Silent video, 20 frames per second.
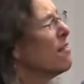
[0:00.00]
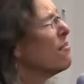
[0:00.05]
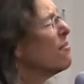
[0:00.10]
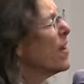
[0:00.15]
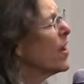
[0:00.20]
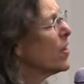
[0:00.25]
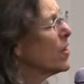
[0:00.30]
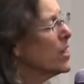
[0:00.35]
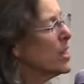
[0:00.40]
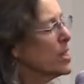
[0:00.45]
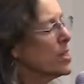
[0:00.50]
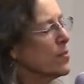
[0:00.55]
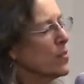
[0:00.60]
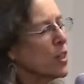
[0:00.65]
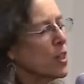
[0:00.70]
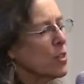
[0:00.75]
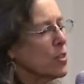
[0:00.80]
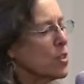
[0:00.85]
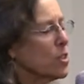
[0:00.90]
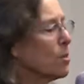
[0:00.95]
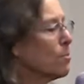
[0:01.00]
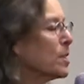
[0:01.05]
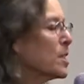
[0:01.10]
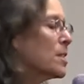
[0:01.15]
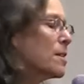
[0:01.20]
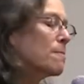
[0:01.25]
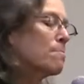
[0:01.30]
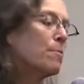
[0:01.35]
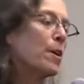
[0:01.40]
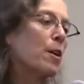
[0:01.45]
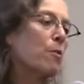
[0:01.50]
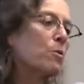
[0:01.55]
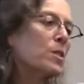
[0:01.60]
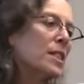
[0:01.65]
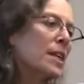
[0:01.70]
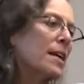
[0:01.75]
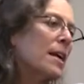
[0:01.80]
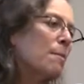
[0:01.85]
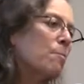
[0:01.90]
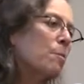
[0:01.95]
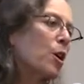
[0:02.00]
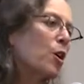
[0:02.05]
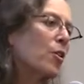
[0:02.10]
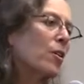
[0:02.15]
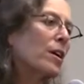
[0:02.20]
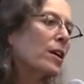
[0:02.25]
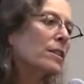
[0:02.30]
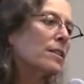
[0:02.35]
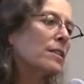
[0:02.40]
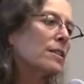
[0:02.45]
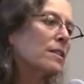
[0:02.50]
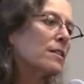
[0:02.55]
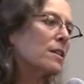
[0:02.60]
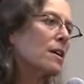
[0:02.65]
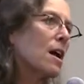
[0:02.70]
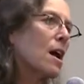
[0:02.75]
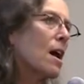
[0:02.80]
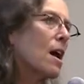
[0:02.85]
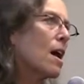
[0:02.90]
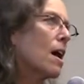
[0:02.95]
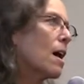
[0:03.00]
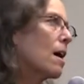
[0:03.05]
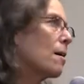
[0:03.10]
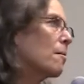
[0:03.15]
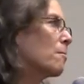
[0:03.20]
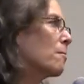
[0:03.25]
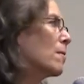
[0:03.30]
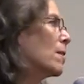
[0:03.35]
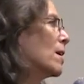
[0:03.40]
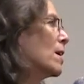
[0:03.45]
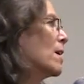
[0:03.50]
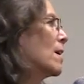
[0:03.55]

Very diverse. Almost everybody was an immigrant, um,